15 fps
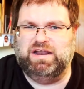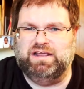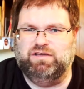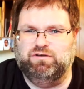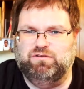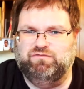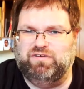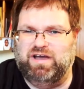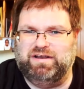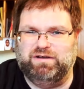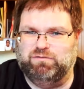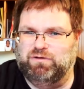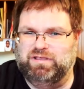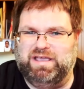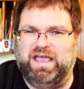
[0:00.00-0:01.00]
I couldn't find it
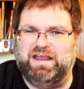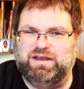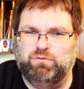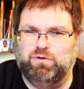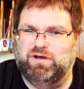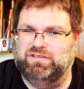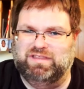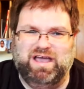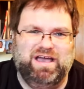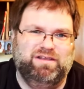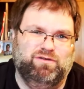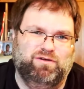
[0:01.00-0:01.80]
really anywhere online.